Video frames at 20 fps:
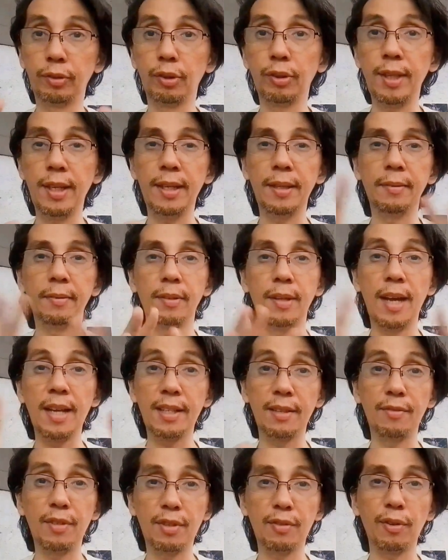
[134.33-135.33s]
Today,
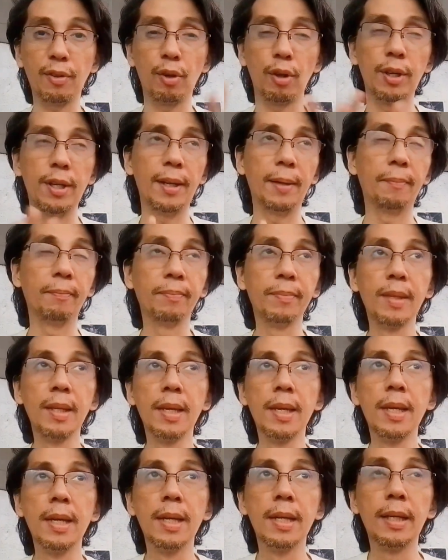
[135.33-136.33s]
as of this recording.
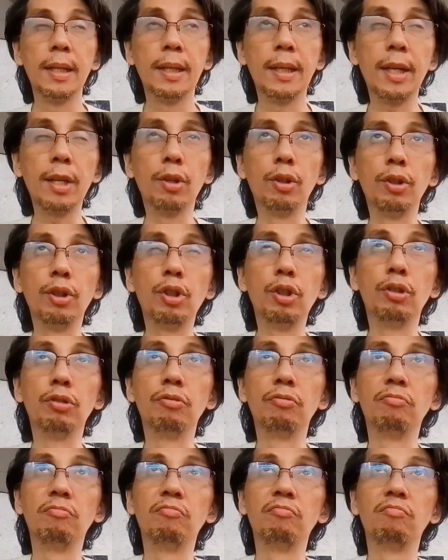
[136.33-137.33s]
Ngayon,
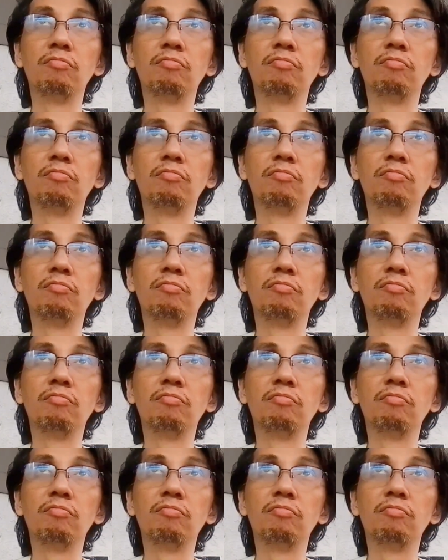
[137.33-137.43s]
yung